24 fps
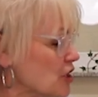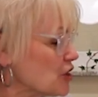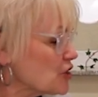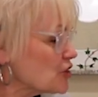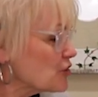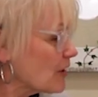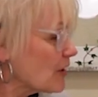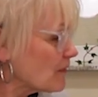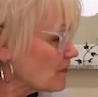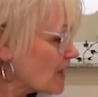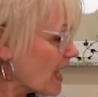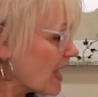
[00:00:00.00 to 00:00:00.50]

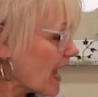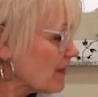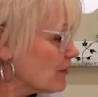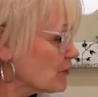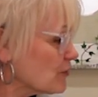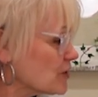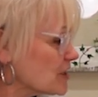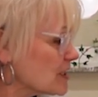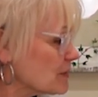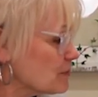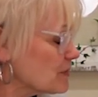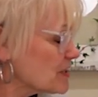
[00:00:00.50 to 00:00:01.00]
So I've
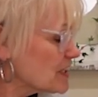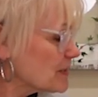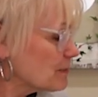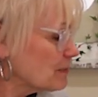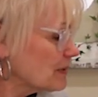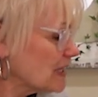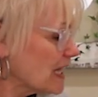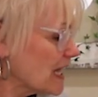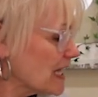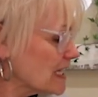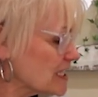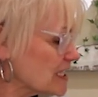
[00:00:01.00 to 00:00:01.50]
gathered some
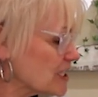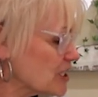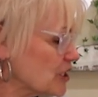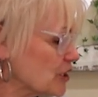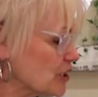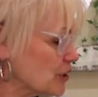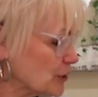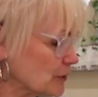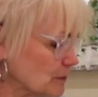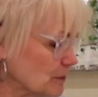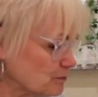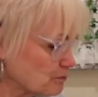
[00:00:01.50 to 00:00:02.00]
supplies
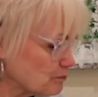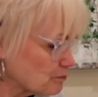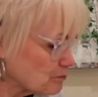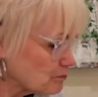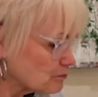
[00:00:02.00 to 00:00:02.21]
here.